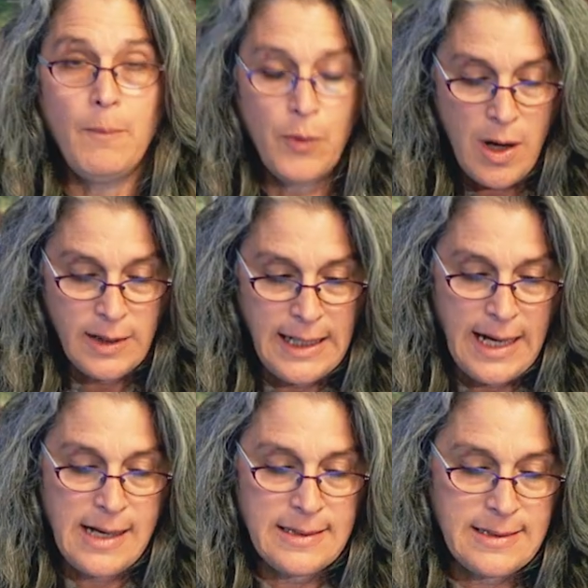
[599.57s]

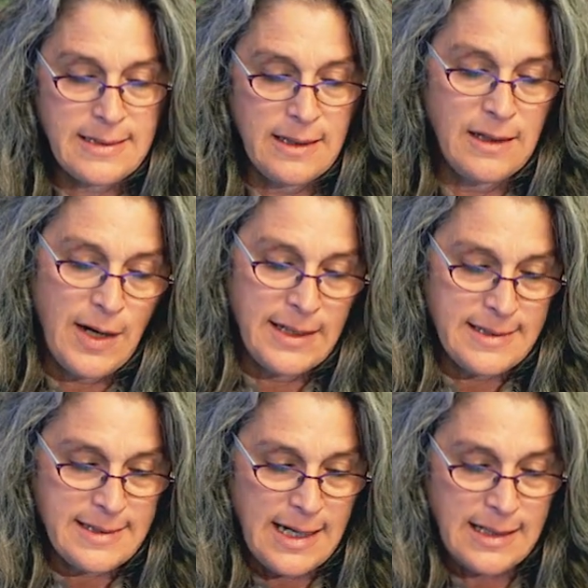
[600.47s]
broadcast in the United
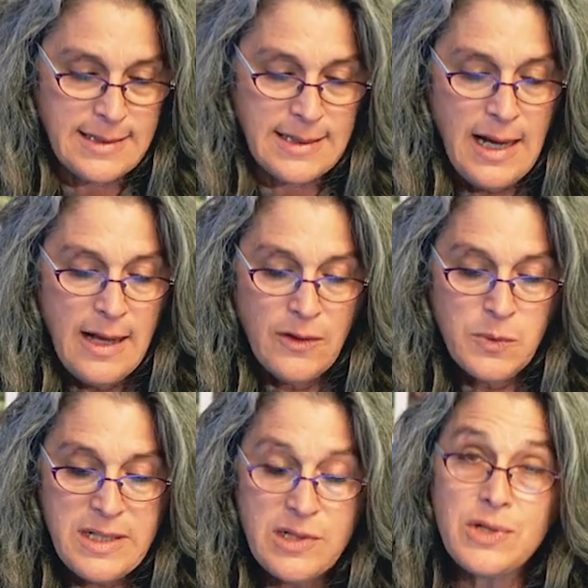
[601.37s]
States, there was a